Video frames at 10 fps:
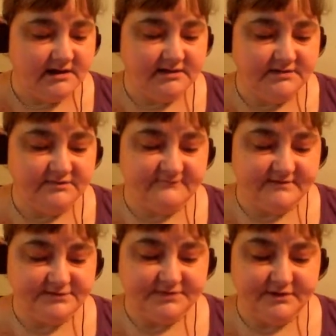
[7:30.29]
It
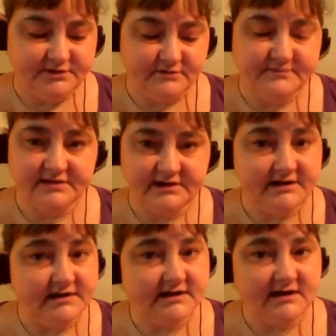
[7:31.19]
interferes with your
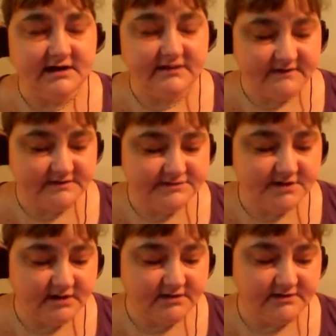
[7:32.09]
ability to get anything
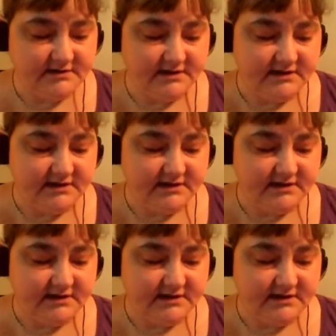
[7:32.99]
done.